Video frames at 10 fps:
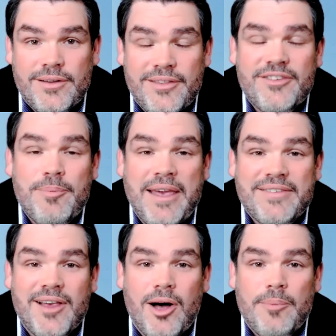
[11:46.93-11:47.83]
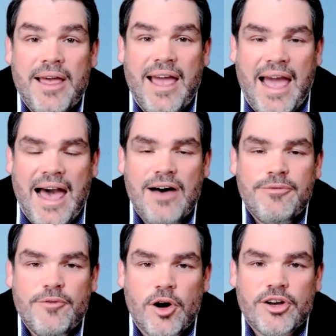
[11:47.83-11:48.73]
This makes up
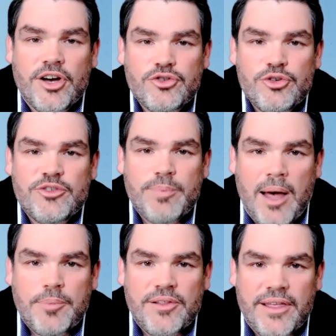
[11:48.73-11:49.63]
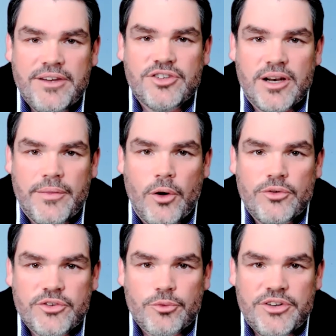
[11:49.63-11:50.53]
half of our country's population in
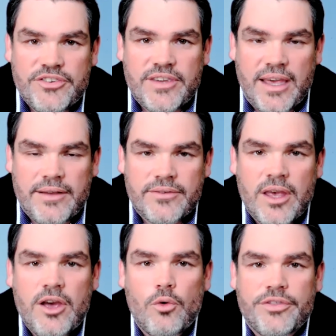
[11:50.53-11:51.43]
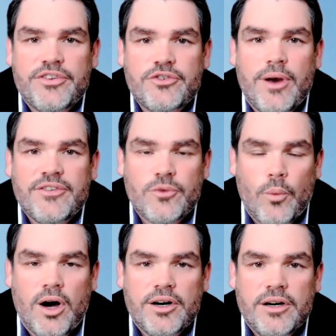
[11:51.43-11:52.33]
those 3 states with stressed
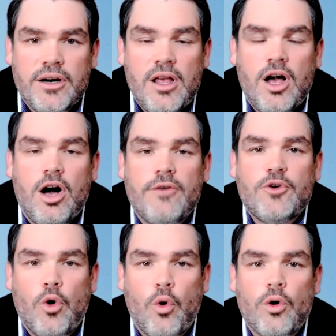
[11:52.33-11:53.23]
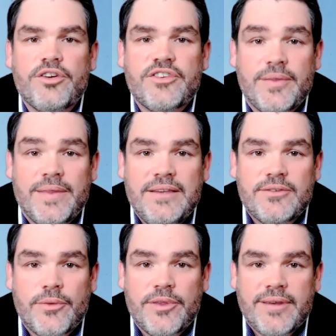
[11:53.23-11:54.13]
water. Of course,
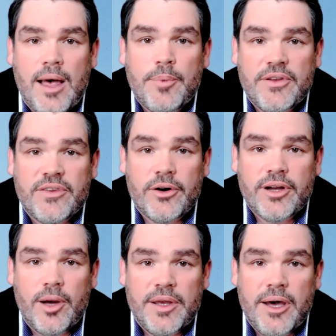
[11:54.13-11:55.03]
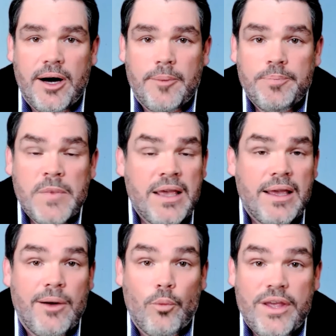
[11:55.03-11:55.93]
these are the topics that are coming up,
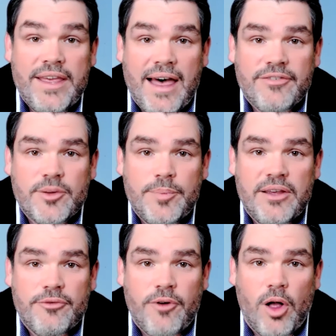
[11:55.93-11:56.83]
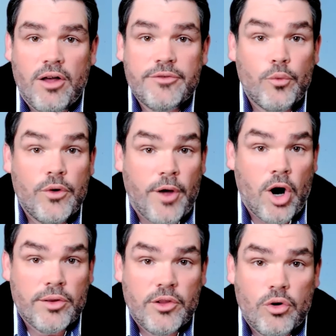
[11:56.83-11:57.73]
and we have to be involved with
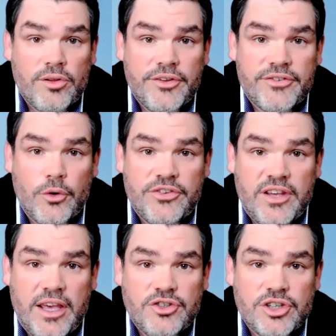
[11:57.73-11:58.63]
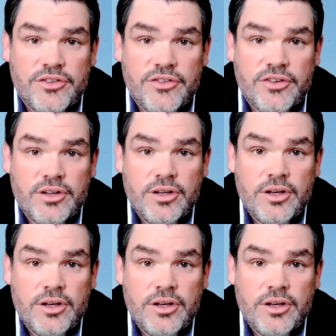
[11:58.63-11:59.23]
our local associations.